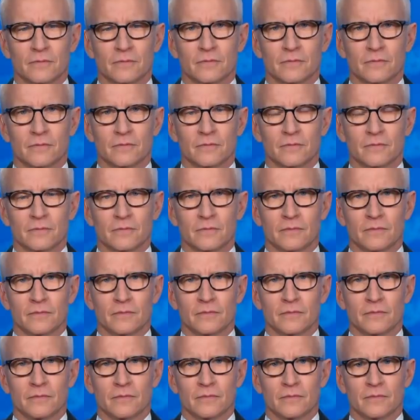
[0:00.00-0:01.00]

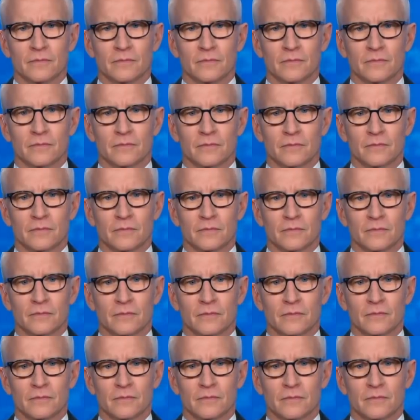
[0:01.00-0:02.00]

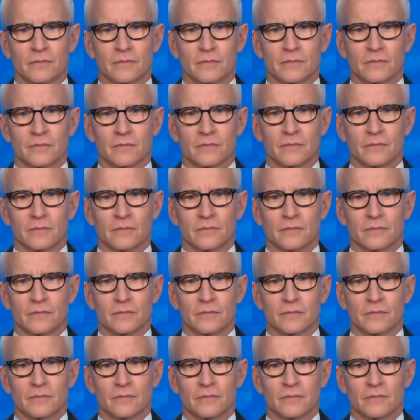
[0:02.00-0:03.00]

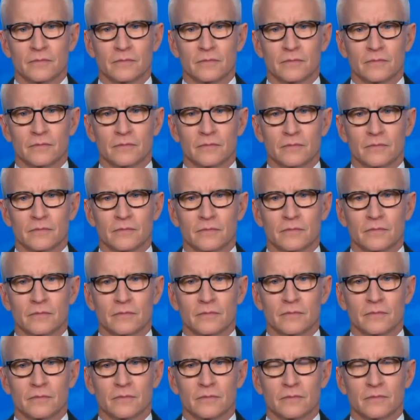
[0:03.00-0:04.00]

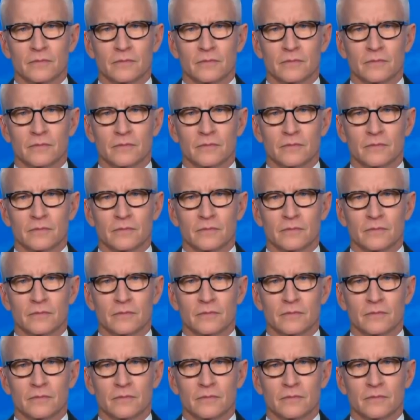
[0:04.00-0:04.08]
(silent)